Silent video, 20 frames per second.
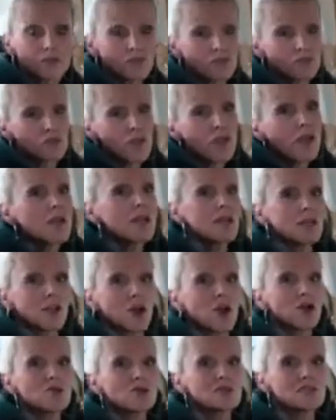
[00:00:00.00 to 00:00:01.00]
It's really
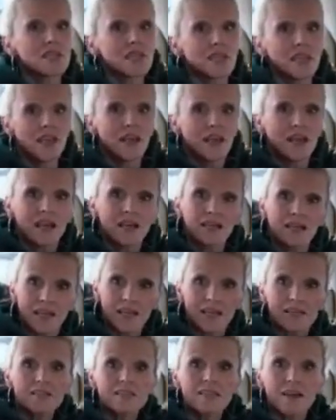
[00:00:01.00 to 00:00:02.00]
cosy and
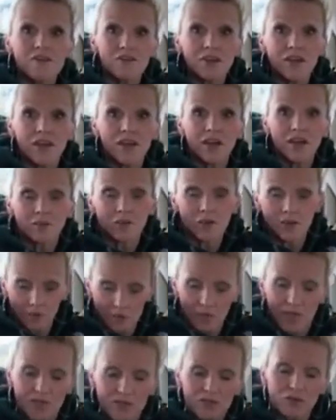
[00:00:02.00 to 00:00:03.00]
kids love it, and
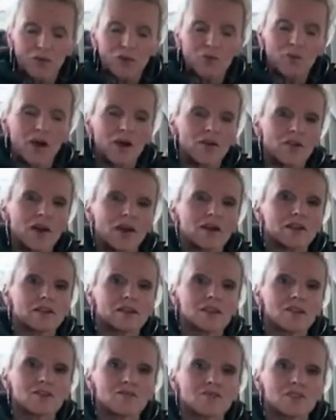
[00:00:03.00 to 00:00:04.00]
we can talk about that in
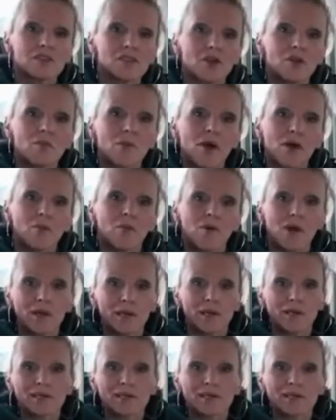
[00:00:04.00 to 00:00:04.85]
another video about why